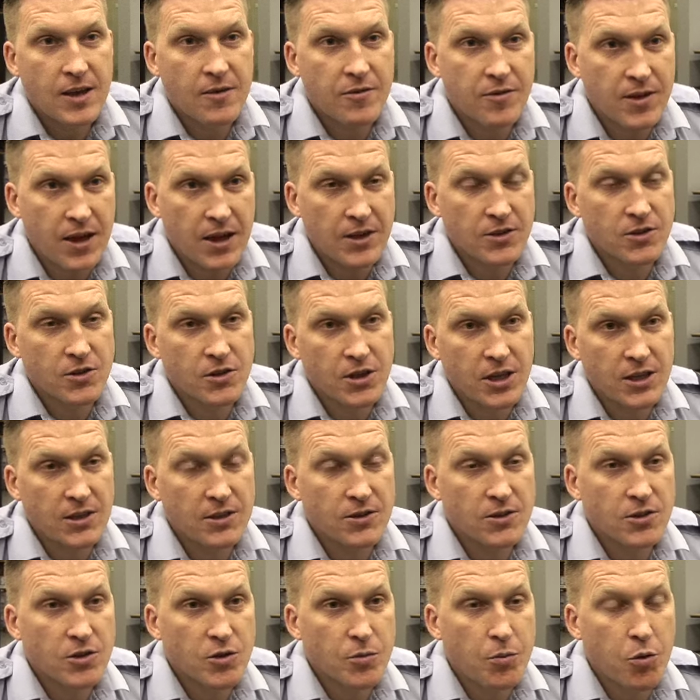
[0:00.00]
If that's needed
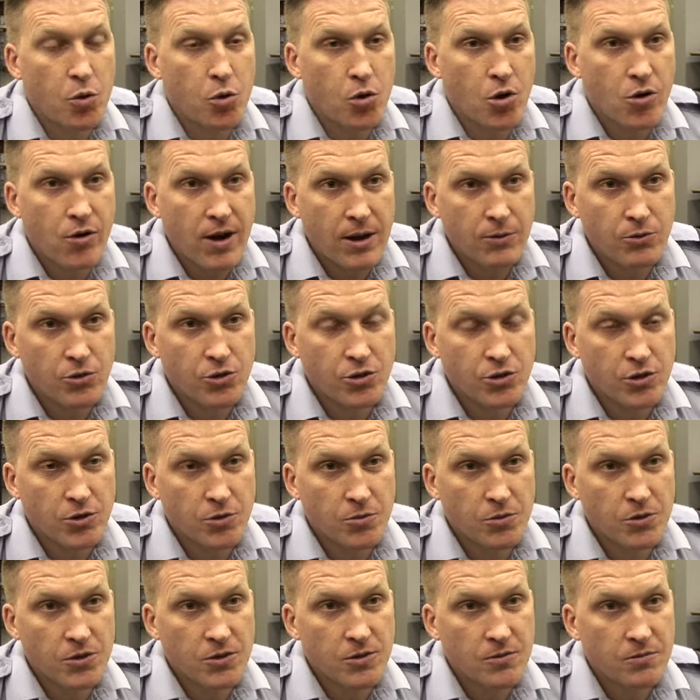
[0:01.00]
to support ground
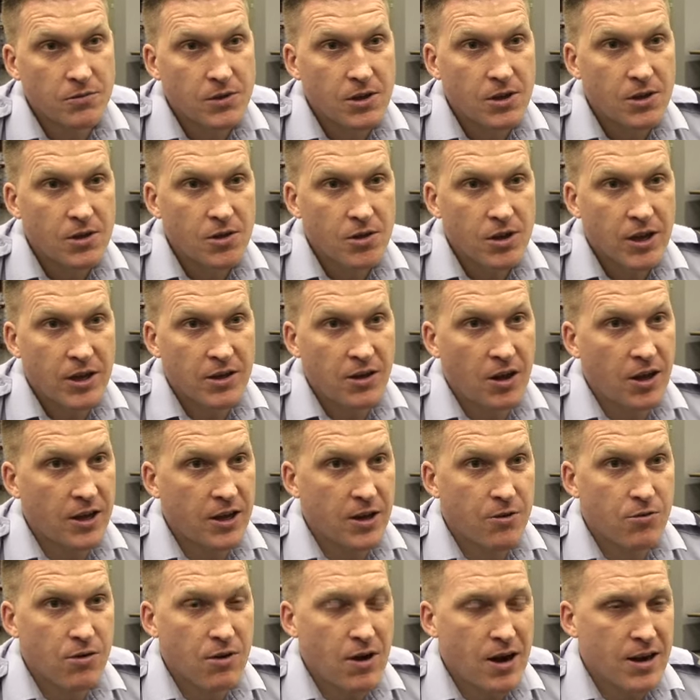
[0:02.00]
troops in like
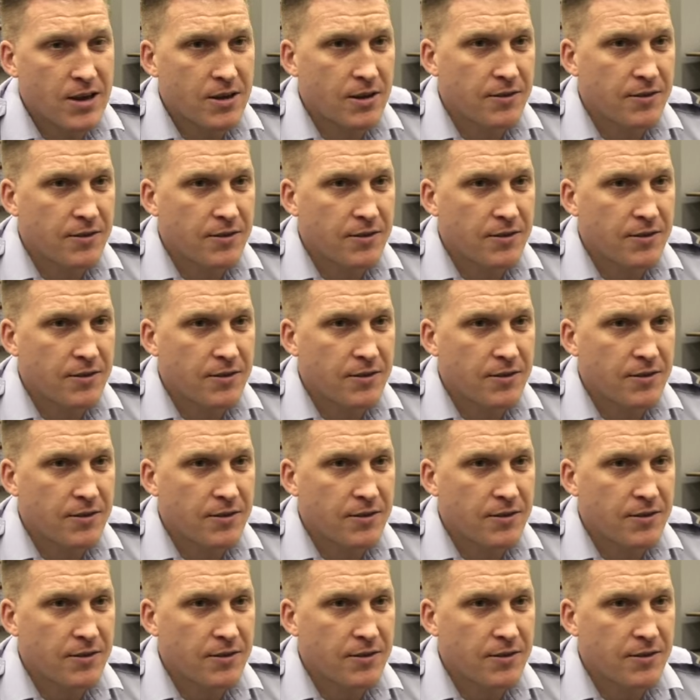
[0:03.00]
Iraq,